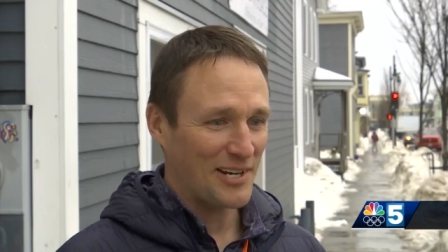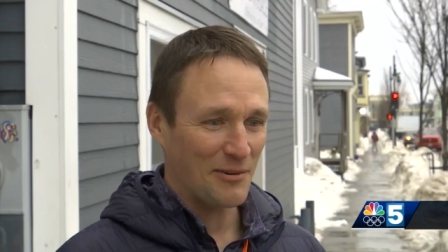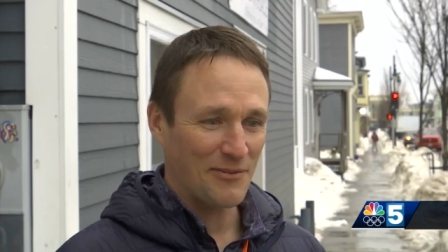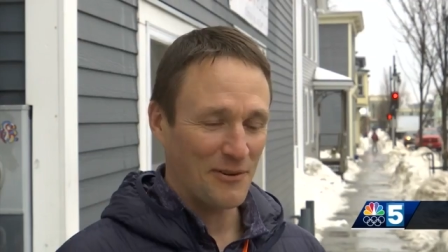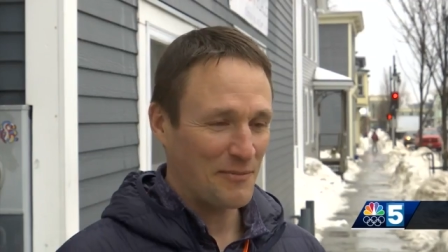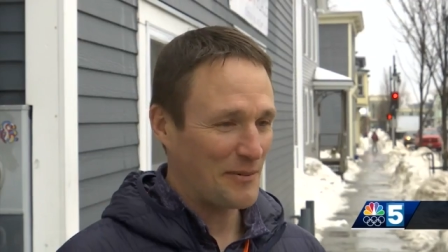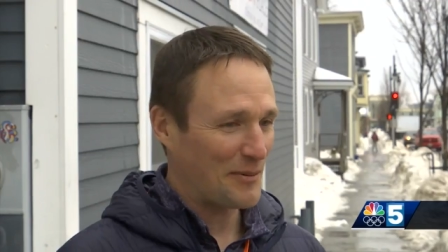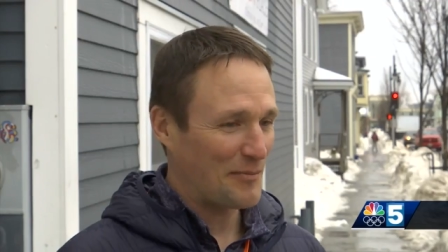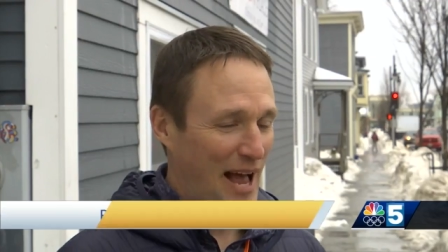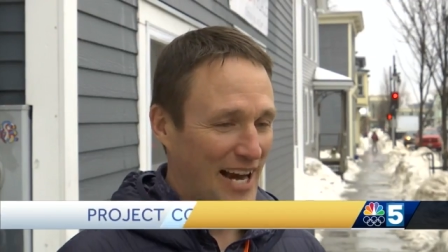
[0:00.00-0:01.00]
Trying to refer
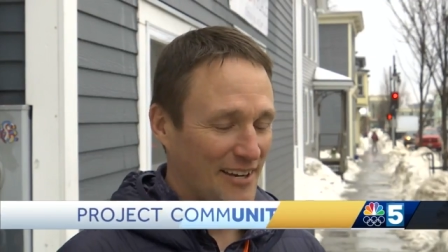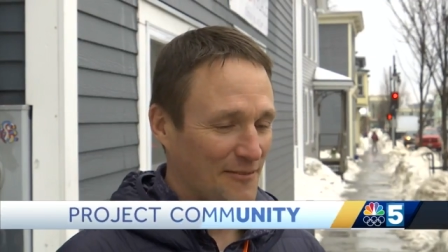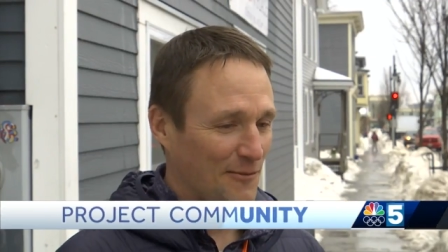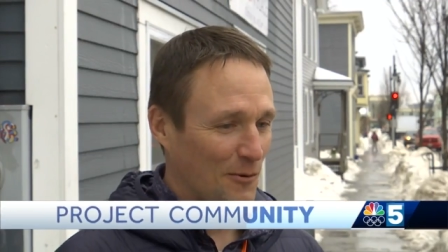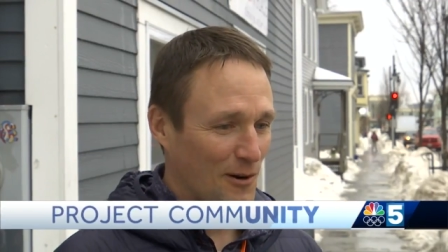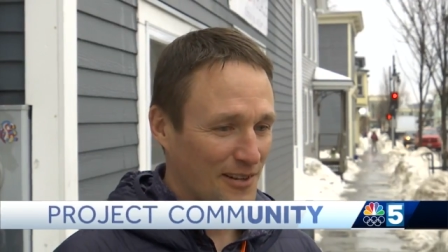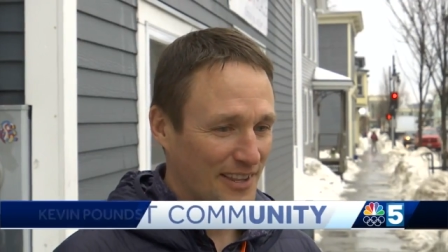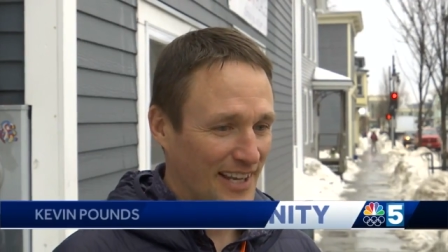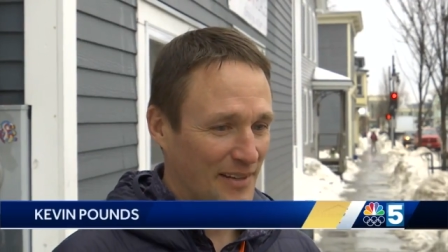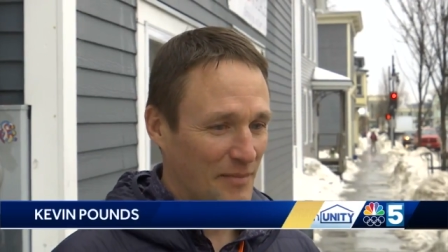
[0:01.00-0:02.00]
people back and
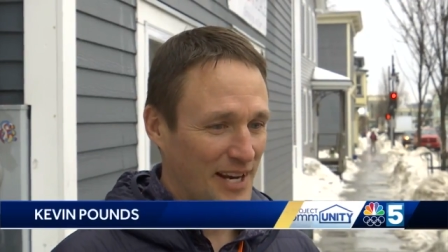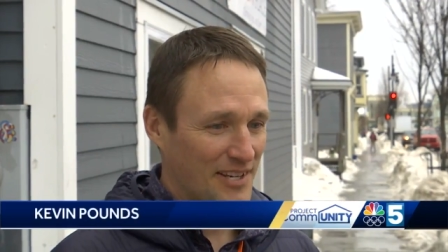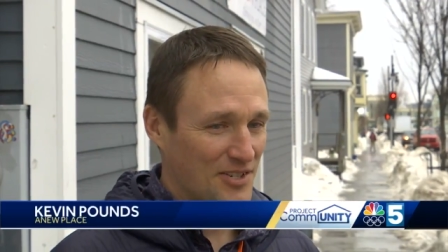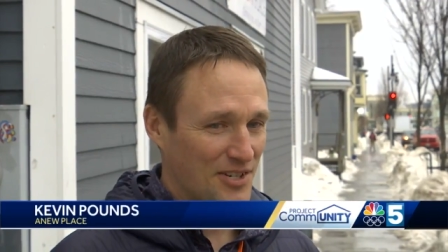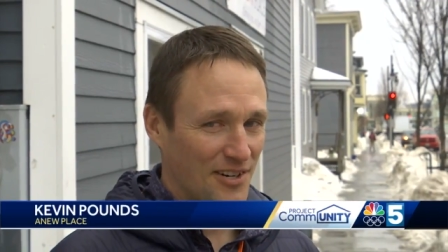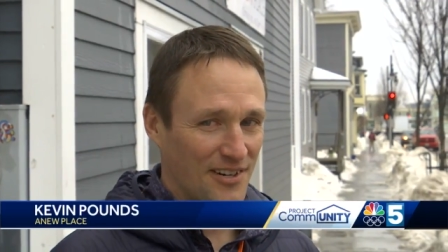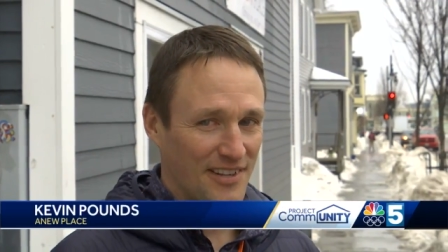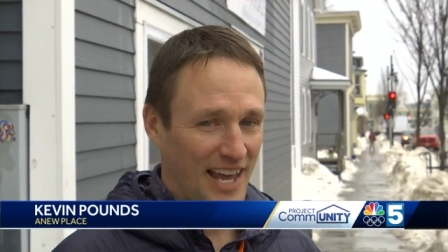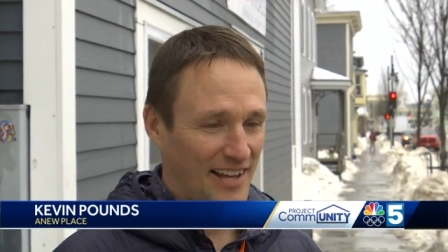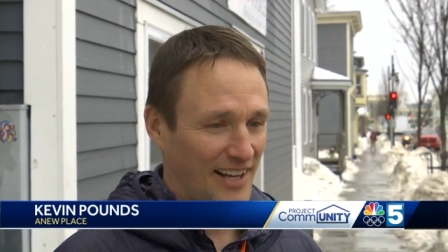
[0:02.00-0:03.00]
forth and making
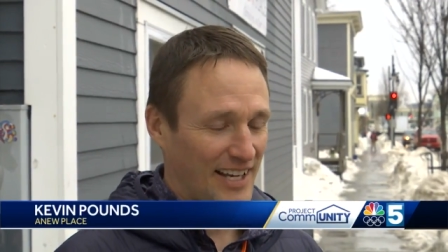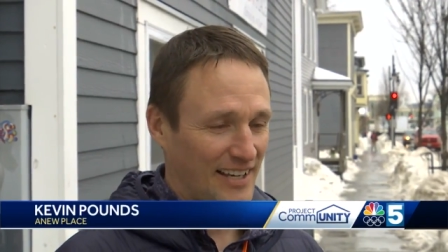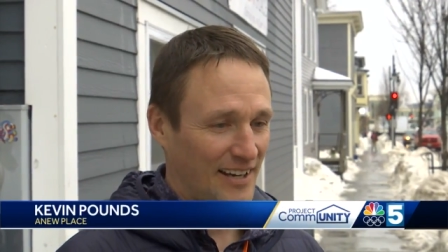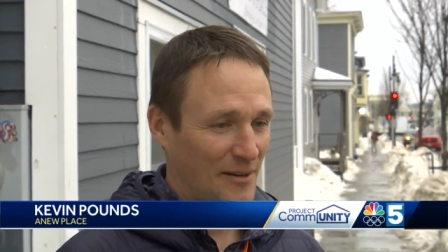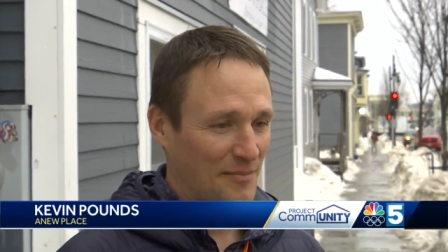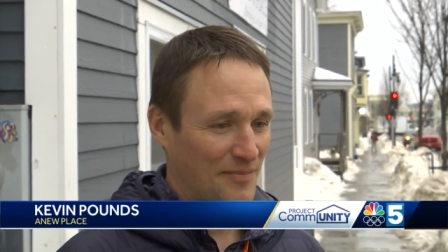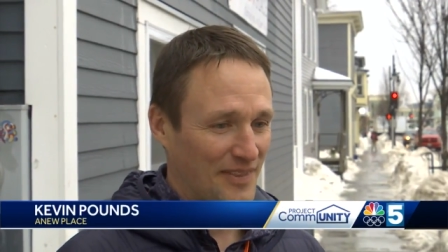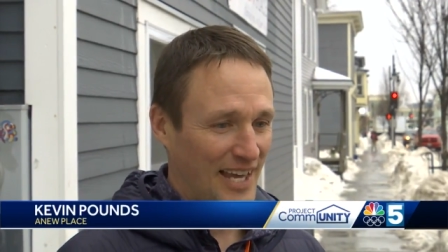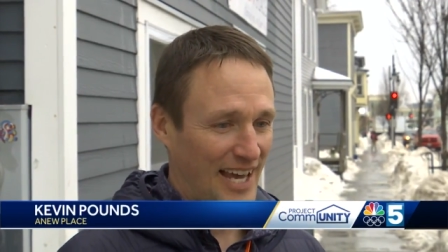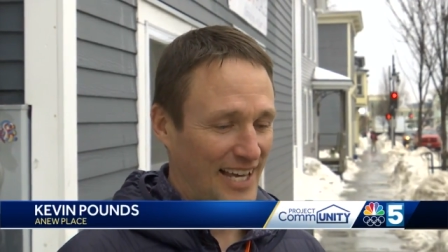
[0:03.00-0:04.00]
sure that like
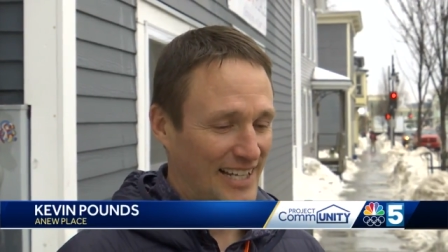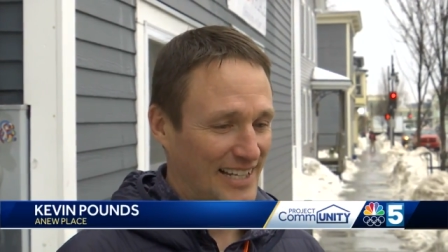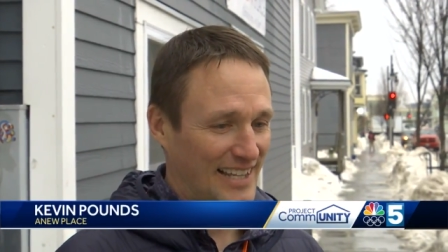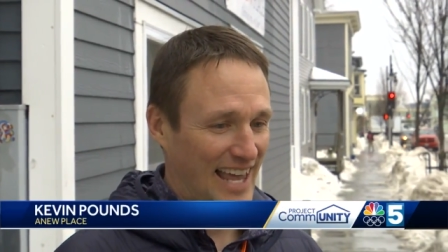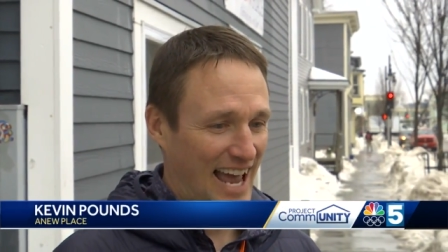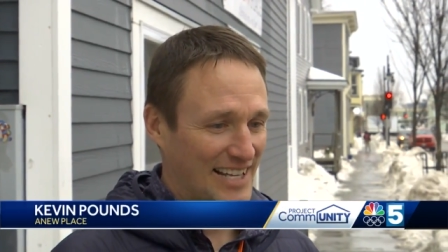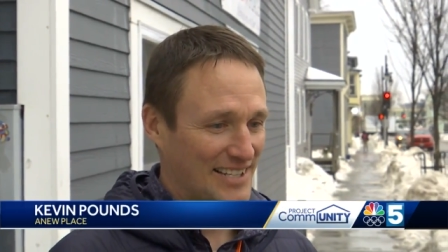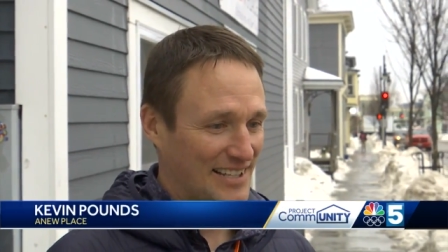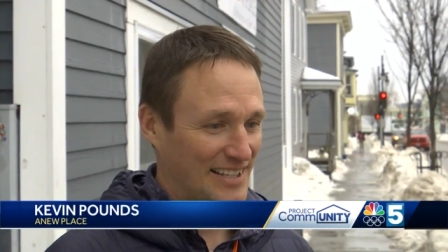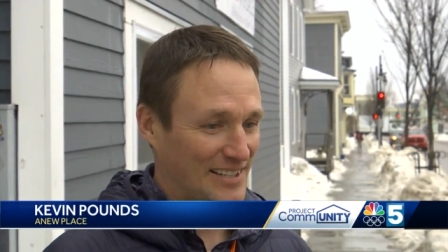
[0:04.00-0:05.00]
um, that
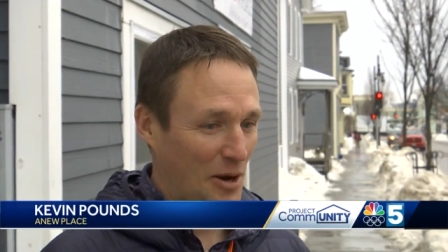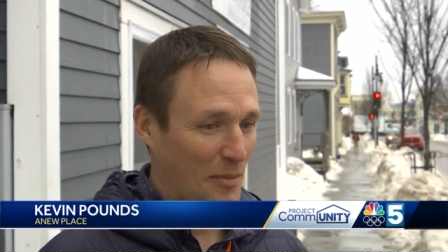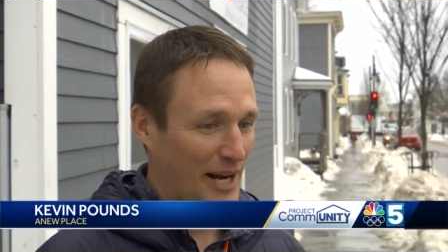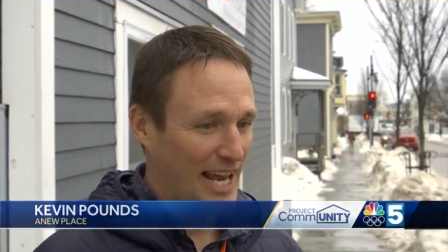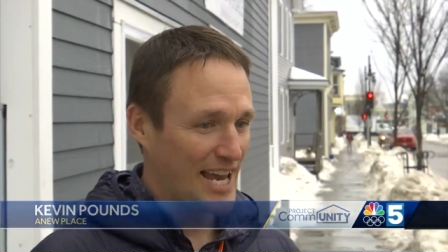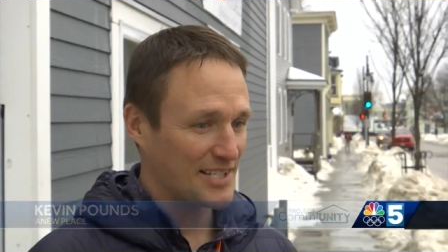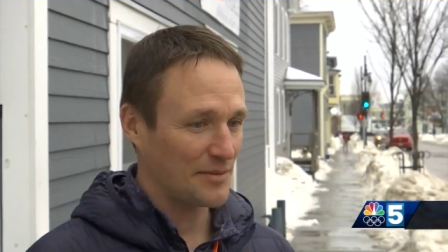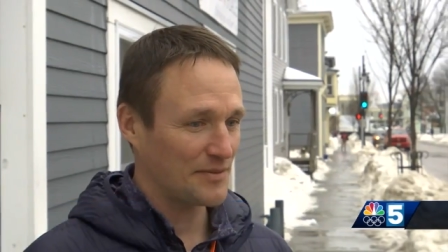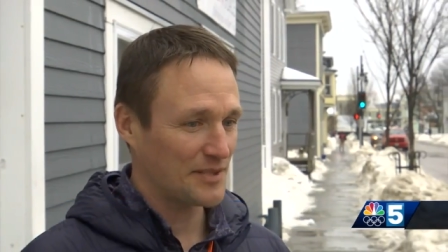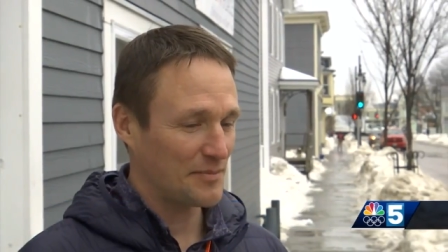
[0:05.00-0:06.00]
that nobody has
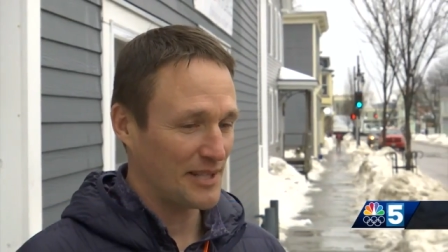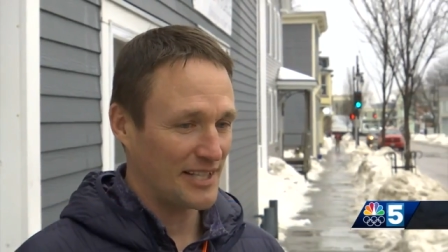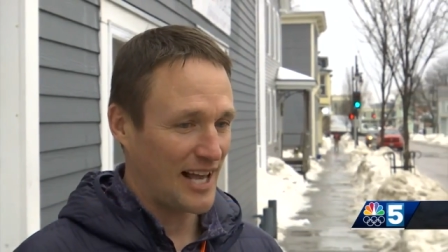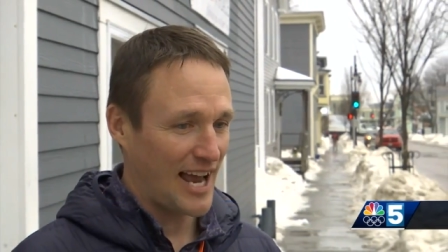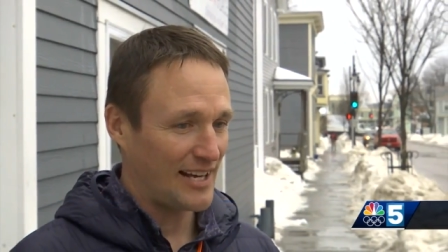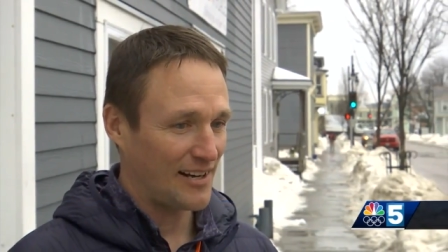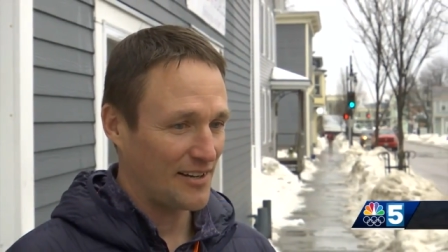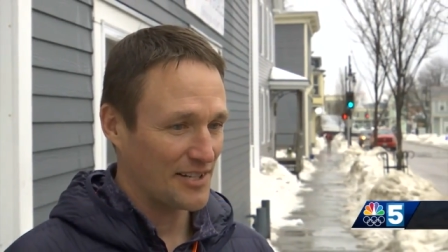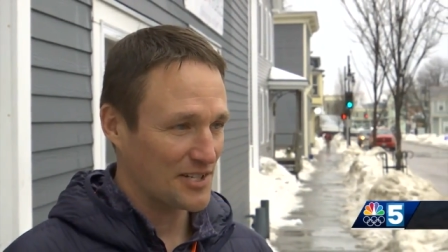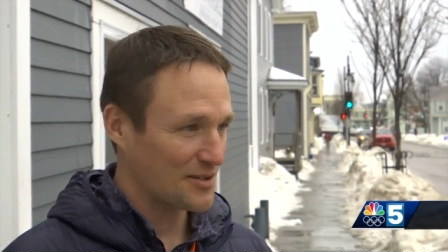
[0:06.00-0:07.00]
to spend the night
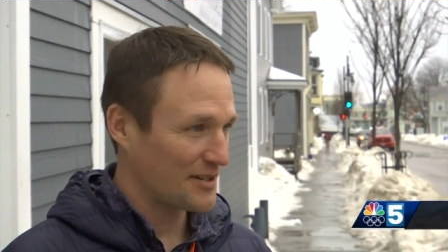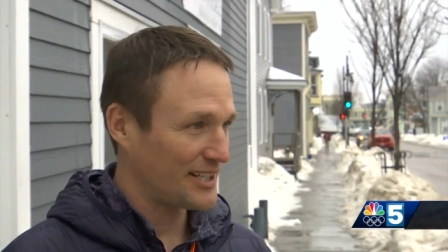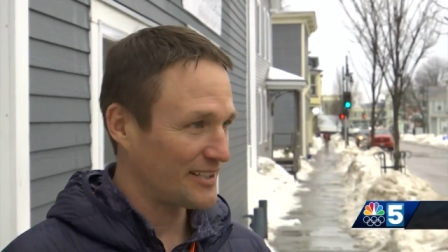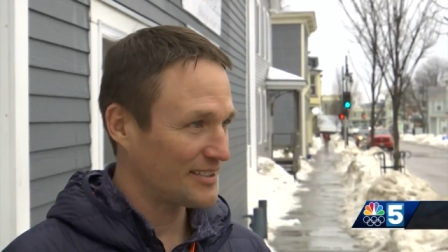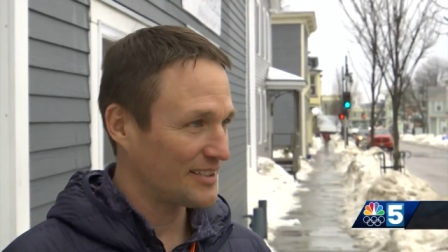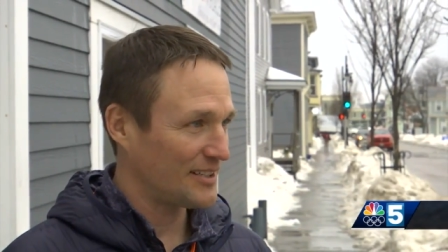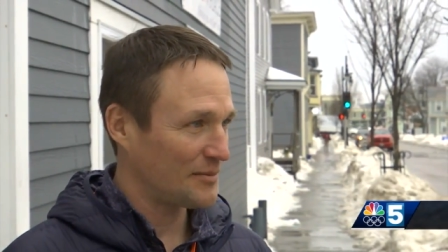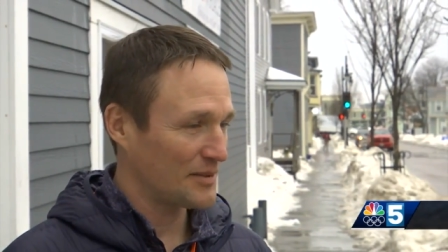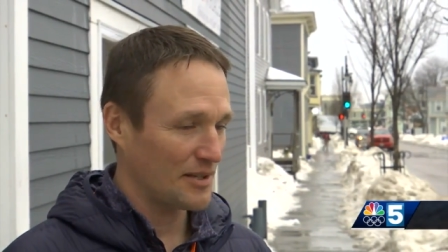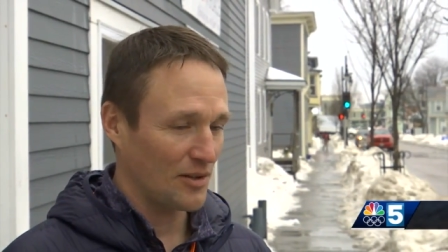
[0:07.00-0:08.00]
on the street
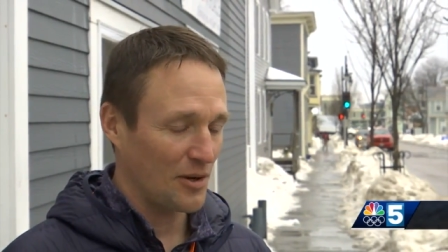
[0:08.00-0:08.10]
um,